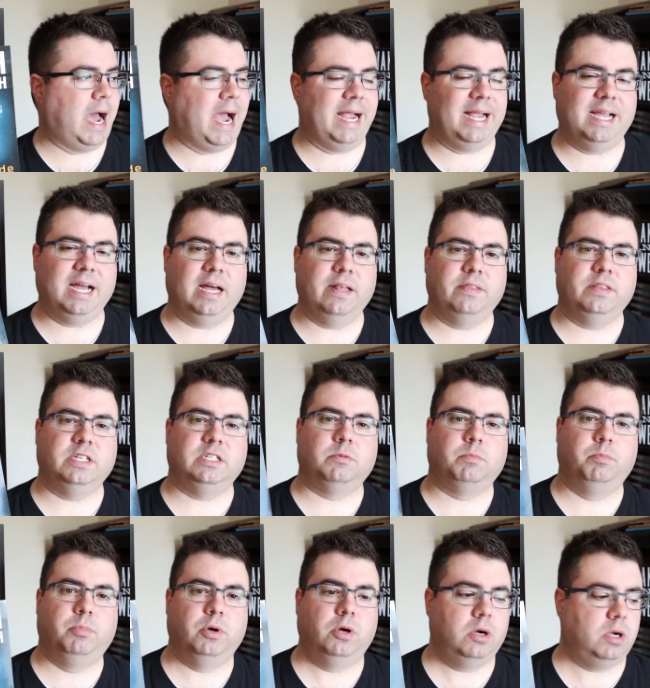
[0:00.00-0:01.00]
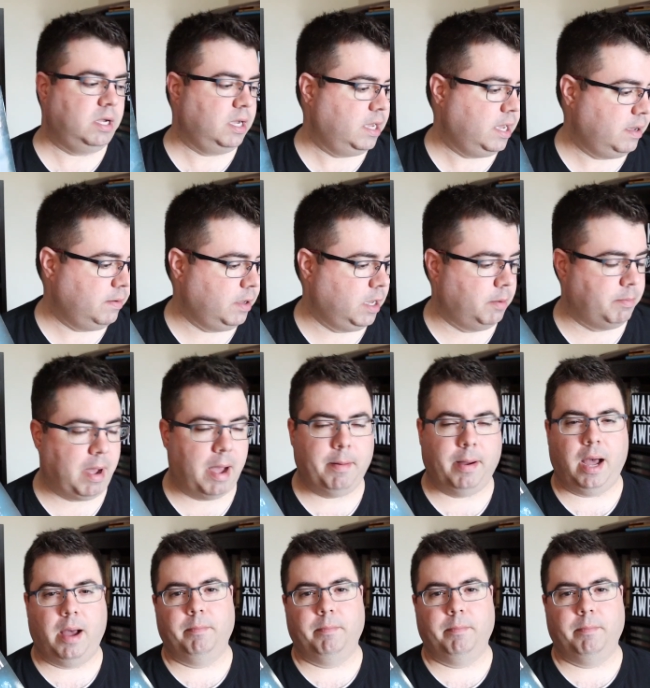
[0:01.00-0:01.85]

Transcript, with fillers: I got this book. Um, I,